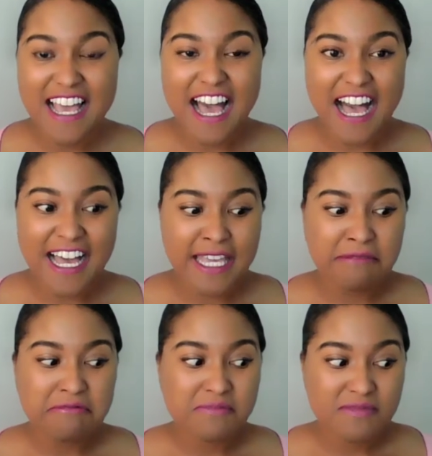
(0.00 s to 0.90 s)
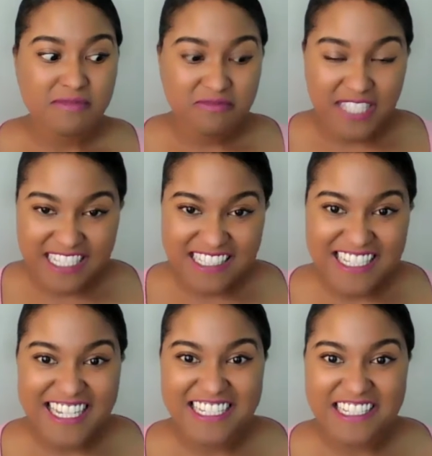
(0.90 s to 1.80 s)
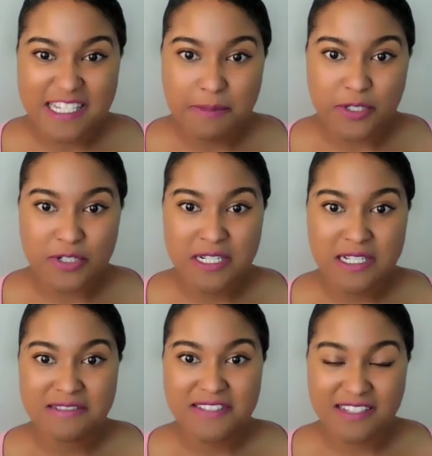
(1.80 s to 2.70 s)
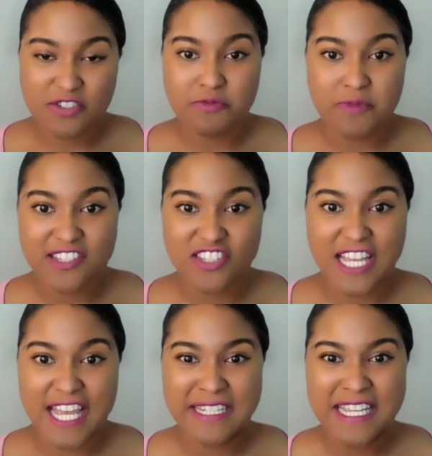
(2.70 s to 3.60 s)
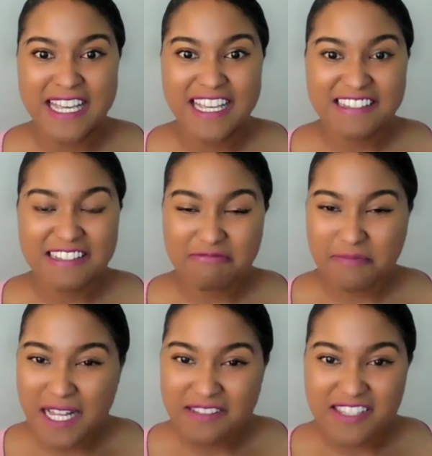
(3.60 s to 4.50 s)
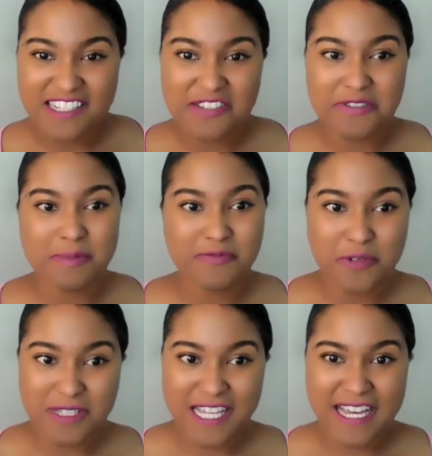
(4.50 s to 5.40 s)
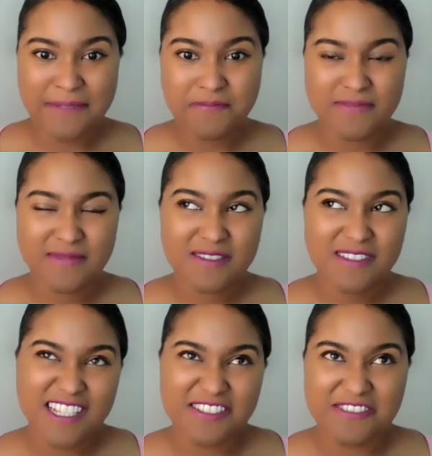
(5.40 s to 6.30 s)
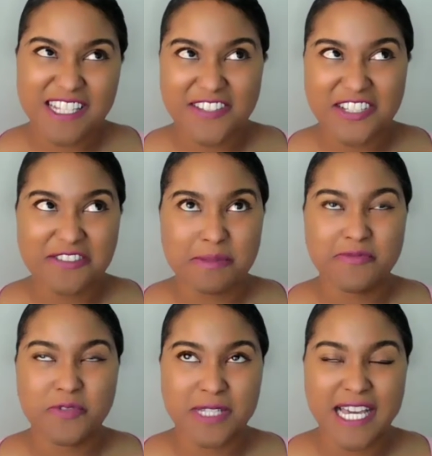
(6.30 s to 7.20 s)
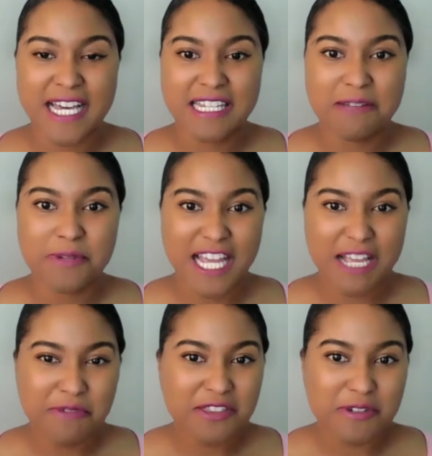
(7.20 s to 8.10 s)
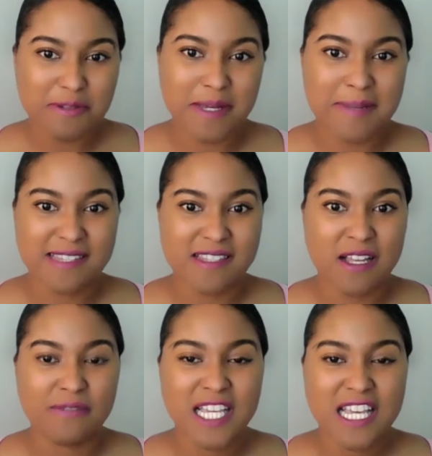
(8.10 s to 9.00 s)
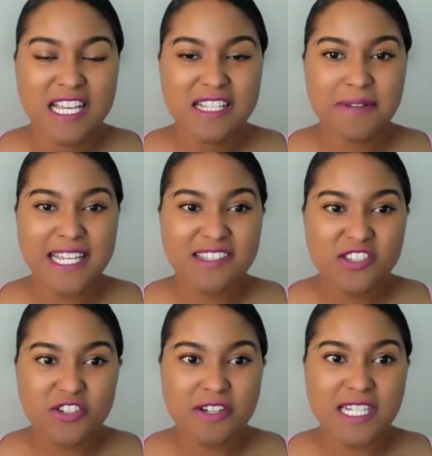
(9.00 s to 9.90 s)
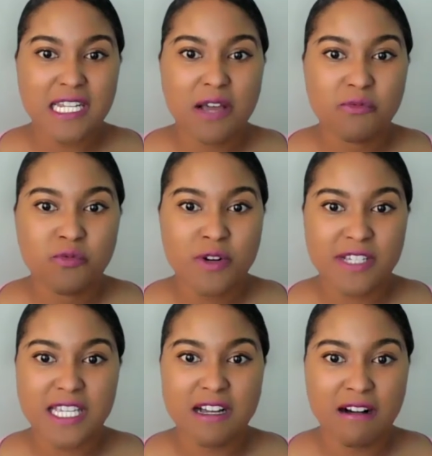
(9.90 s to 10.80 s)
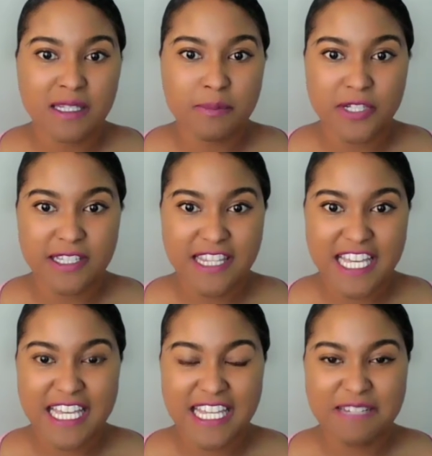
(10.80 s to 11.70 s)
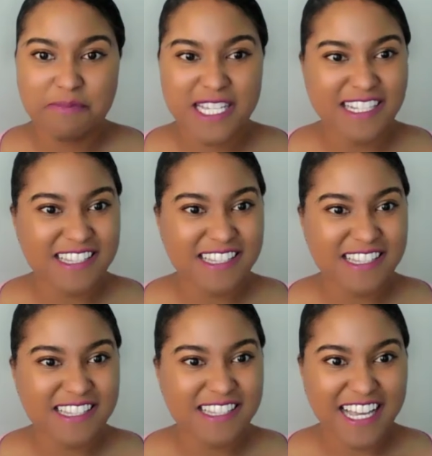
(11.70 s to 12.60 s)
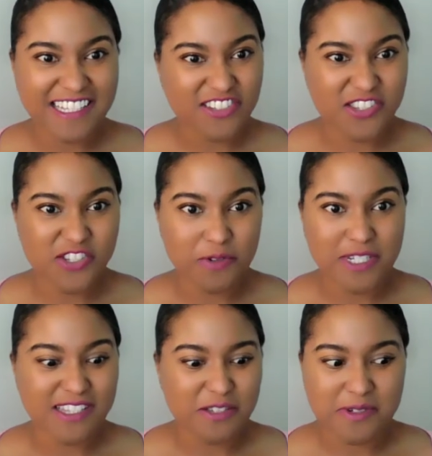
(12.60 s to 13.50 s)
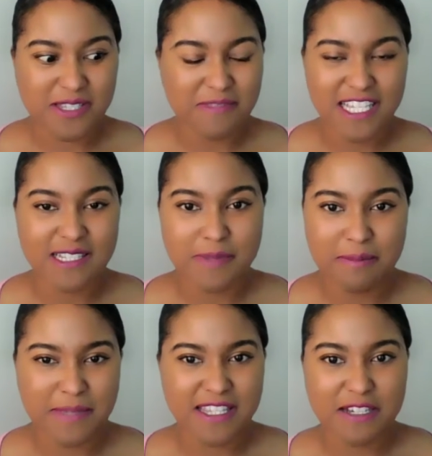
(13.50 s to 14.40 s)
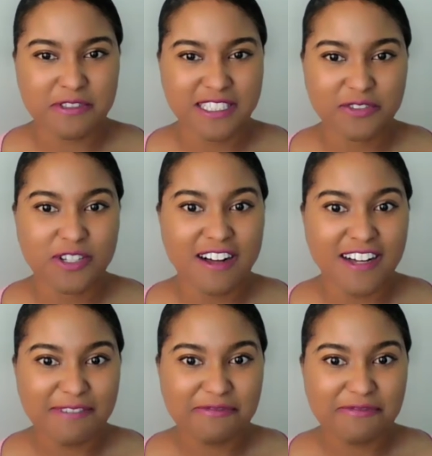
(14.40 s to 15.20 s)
I landed in a similar situation about 6 years before that, 6 or 7 years before that, but I went through it by myself. So I had started working on the book then because I had just noticed there were some things about me that were a little off.